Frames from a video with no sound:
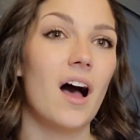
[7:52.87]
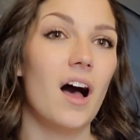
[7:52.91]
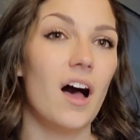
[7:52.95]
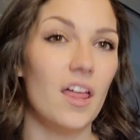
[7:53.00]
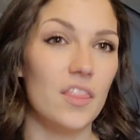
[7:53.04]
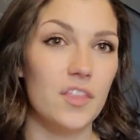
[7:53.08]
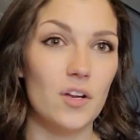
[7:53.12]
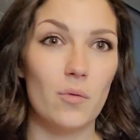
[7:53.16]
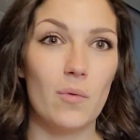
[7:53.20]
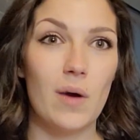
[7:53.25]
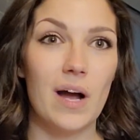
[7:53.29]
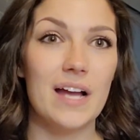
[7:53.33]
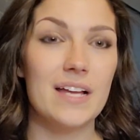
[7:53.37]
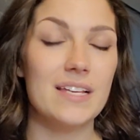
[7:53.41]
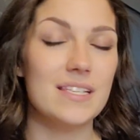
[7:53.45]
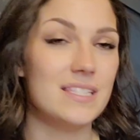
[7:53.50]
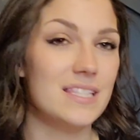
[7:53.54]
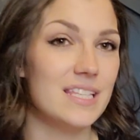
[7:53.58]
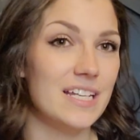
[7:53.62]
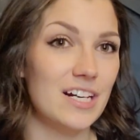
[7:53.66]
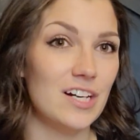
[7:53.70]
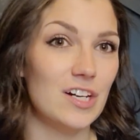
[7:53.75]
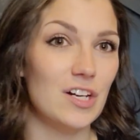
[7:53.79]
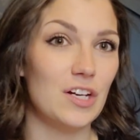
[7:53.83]

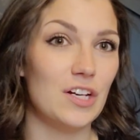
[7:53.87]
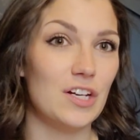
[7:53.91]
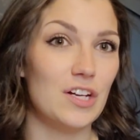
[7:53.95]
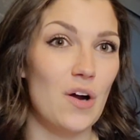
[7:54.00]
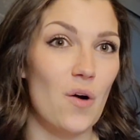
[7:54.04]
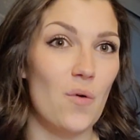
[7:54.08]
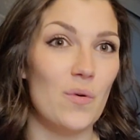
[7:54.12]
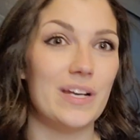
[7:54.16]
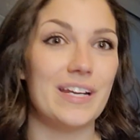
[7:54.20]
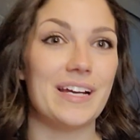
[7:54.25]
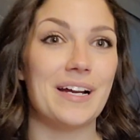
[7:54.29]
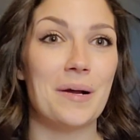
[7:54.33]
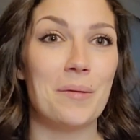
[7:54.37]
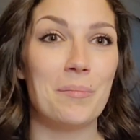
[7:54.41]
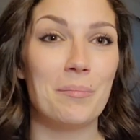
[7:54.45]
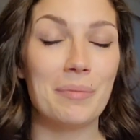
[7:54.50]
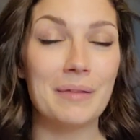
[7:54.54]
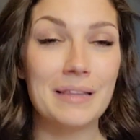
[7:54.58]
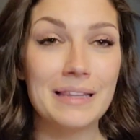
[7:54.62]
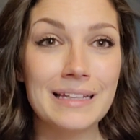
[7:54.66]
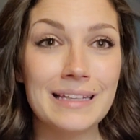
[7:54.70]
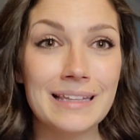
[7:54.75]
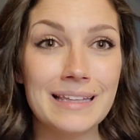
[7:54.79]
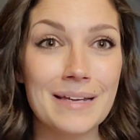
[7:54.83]
Otherwise, they're going to
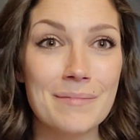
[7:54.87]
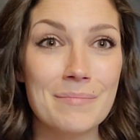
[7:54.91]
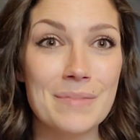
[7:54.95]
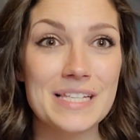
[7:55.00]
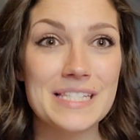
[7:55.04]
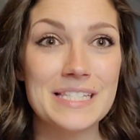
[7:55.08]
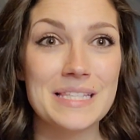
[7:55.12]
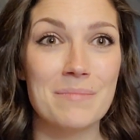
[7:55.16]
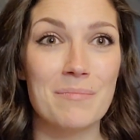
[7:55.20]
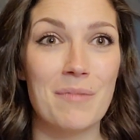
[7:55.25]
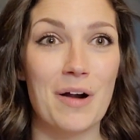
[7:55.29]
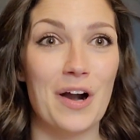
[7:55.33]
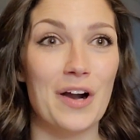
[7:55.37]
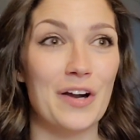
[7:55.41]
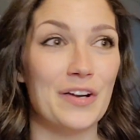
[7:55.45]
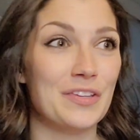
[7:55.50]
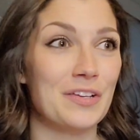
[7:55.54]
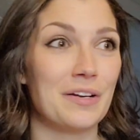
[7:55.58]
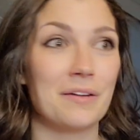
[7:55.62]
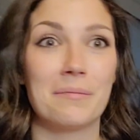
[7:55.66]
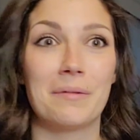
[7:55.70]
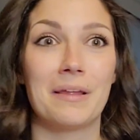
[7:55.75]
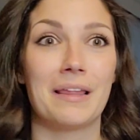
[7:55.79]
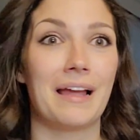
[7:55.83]
completely miss the mark.
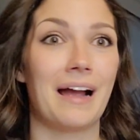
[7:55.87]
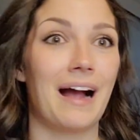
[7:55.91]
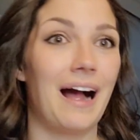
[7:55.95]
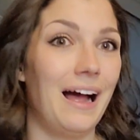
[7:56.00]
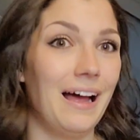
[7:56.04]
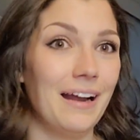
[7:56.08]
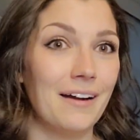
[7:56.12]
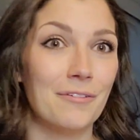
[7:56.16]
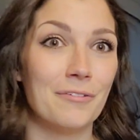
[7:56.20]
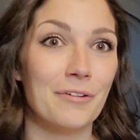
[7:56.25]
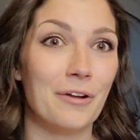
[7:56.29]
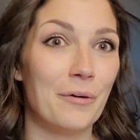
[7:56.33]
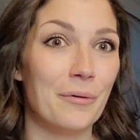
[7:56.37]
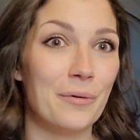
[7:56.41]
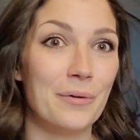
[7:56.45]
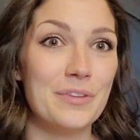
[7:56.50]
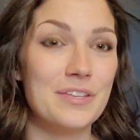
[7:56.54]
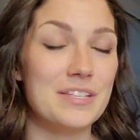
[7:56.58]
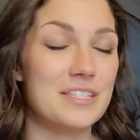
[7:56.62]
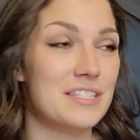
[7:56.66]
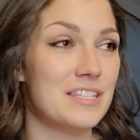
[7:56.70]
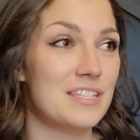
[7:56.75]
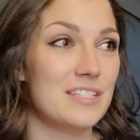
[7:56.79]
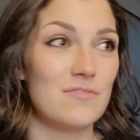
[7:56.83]
They're going to be like, I don't know who
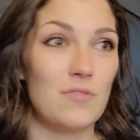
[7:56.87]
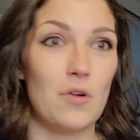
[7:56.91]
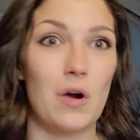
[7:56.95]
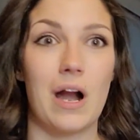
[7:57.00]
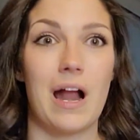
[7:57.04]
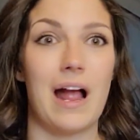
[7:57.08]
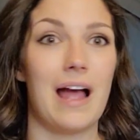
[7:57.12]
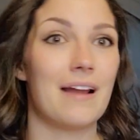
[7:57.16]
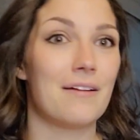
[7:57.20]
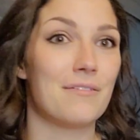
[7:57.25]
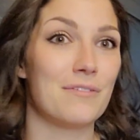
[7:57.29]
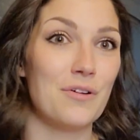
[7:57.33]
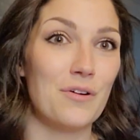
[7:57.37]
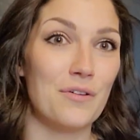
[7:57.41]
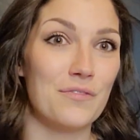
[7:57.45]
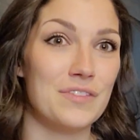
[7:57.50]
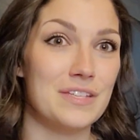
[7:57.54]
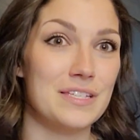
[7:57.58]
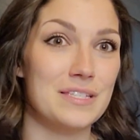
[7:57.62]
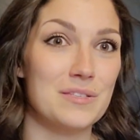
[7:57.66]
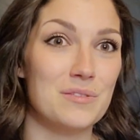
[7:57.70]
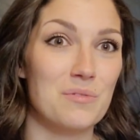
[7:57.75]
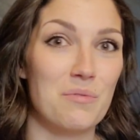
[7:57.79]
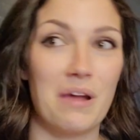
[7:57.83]
this is for. I don't know if
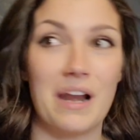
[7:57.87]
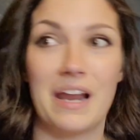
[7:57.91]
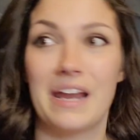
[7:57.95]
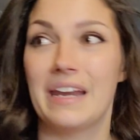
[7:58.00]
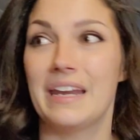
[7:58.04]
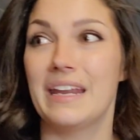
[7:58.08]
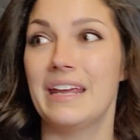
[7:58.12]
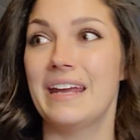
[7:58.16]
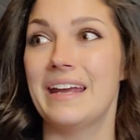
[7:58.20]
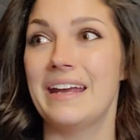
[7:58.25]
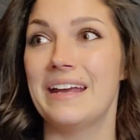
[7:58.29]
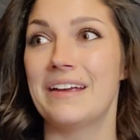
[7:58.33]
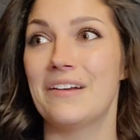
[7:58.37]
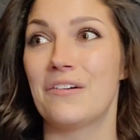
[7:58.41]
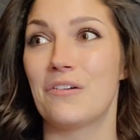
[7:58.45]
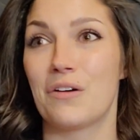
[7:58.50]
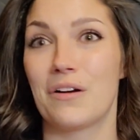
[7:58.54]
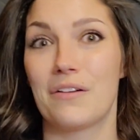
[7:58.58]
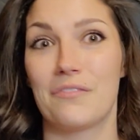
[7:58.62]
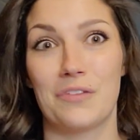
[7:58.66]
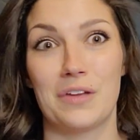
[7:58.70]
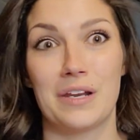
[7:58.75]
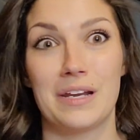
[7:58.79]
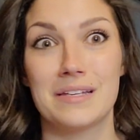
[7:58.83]
this is what I need
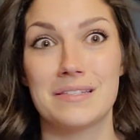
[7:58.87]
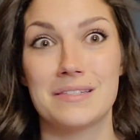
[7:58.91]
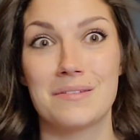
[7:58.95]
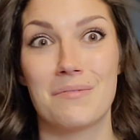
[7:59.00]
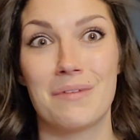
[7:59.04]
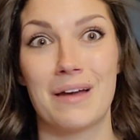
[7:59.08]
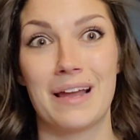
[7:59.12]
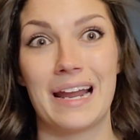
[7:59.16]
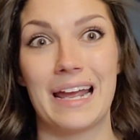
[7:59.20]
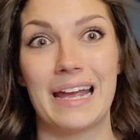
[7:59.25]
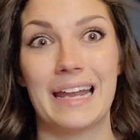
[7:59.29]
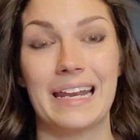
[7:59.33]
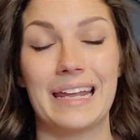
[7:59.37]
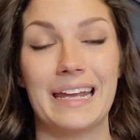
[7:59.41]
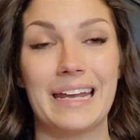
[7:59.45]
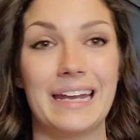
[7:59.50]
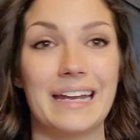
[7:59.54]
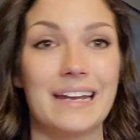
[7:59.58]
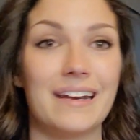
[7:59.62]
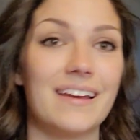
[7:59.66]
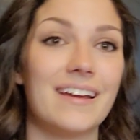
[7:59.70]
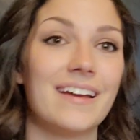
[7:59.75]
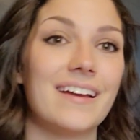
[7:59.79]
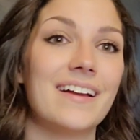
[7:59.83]
or if it isn't what I
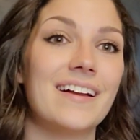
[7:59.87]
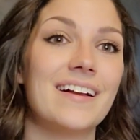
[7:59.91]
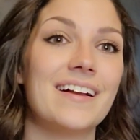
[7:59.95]
need.